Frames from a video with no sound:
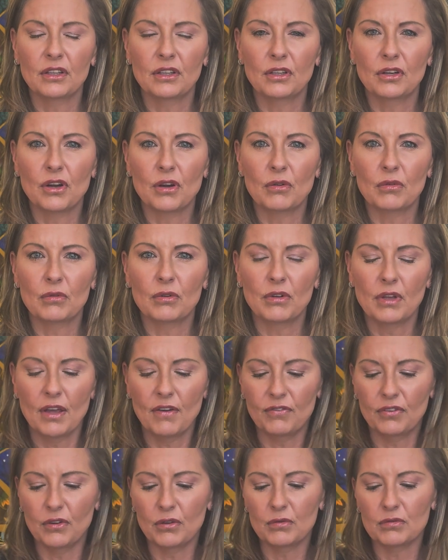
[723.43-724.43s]

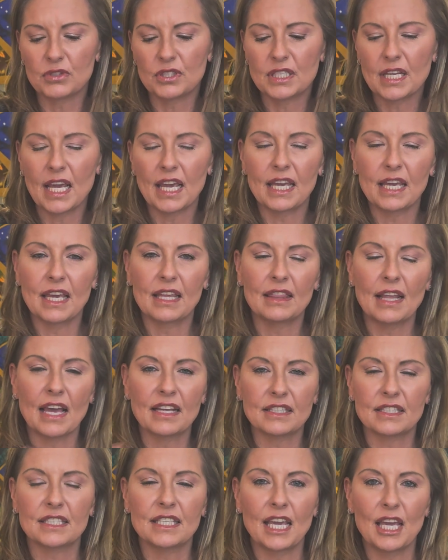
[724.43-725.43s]
If you stay in
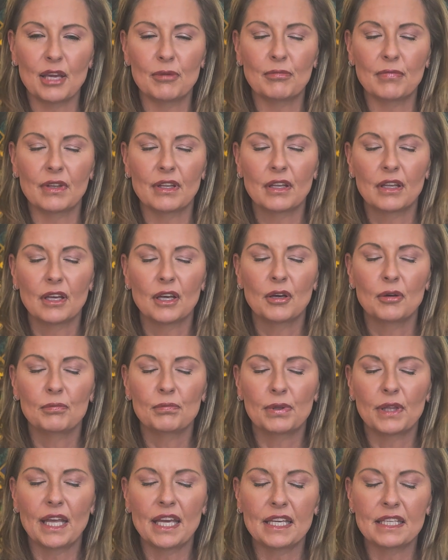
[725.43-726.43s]
that same
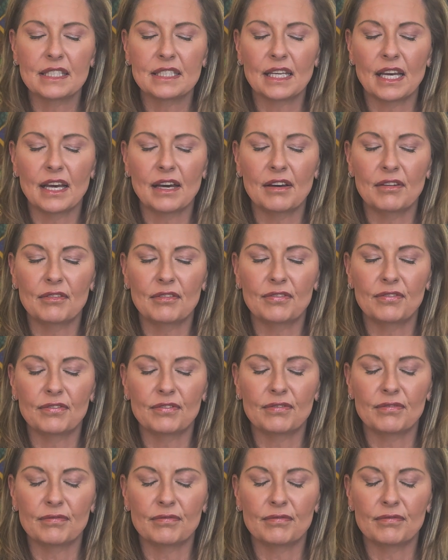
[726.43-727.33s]
place of